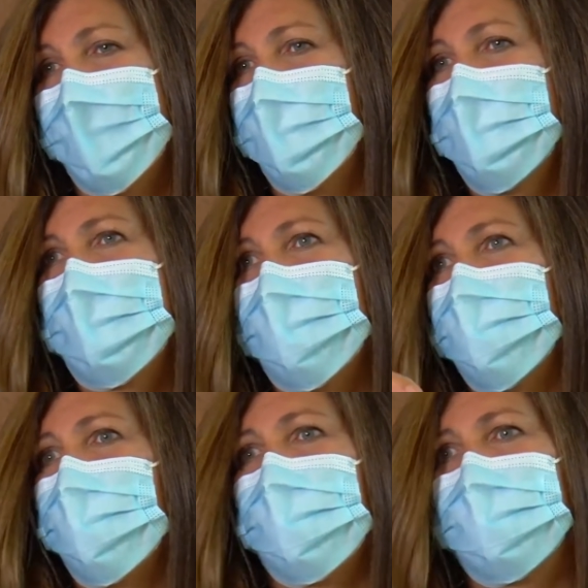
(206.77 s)
We never
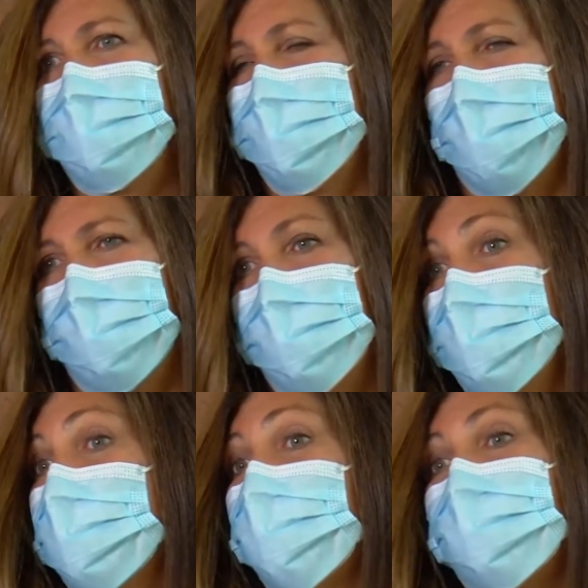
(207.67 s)
want to do that. We
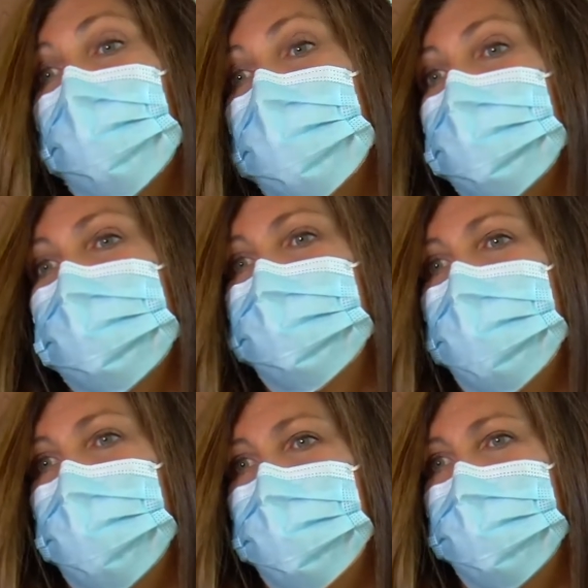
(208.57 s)
never want to leave
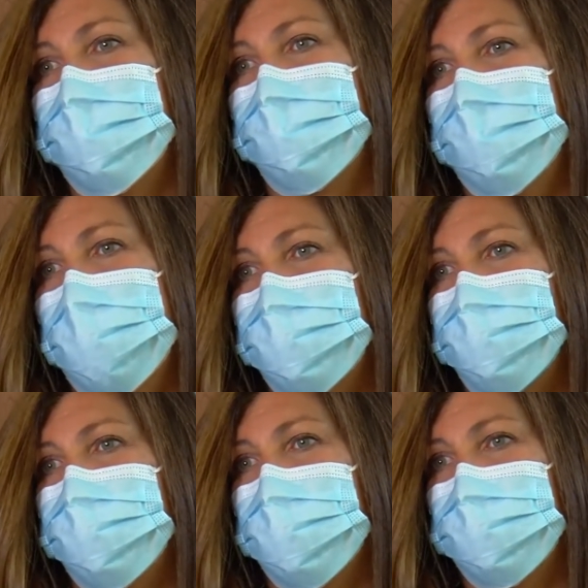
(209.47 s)
that cancer
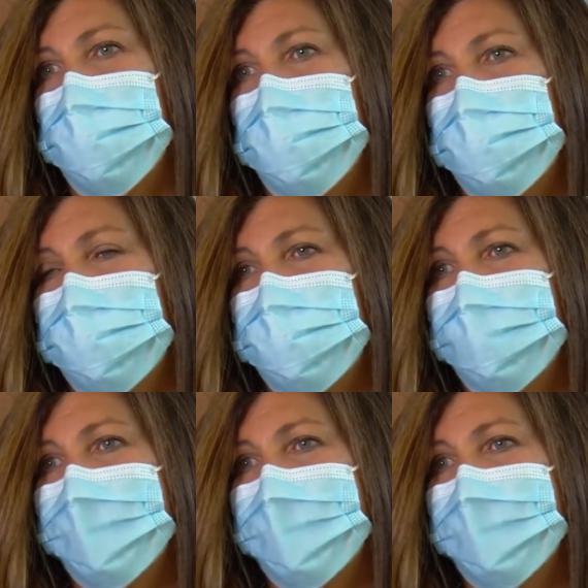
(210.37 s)
cells behind.